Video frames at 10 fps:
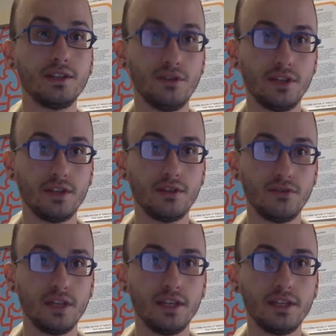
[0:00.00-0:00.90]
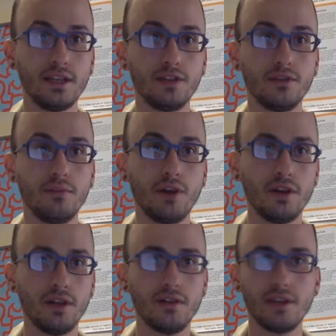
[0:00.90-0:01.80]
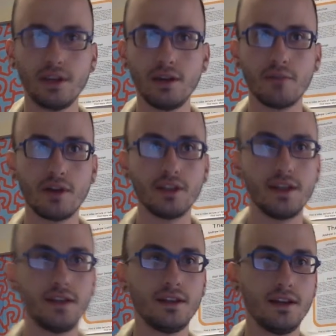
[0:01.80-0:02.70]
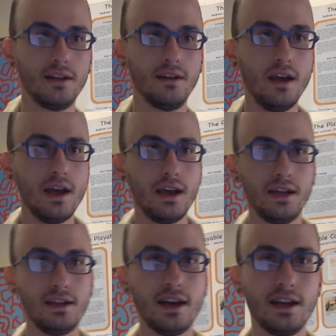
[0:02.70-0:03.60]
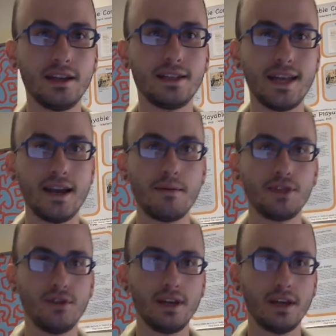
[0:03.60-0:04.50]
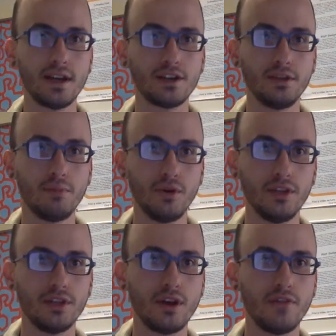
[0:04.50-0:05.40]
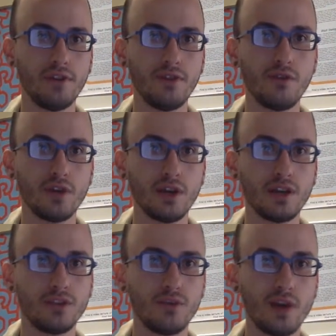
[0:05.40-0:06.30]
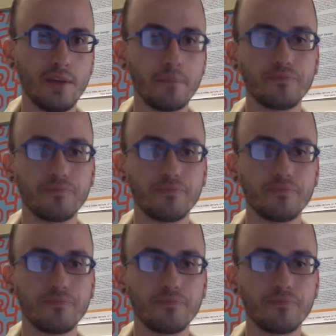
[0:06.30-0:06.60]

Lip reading: So this is a really essential part in their thinking process and in getting it set up so they can actually pull this off in an organized way.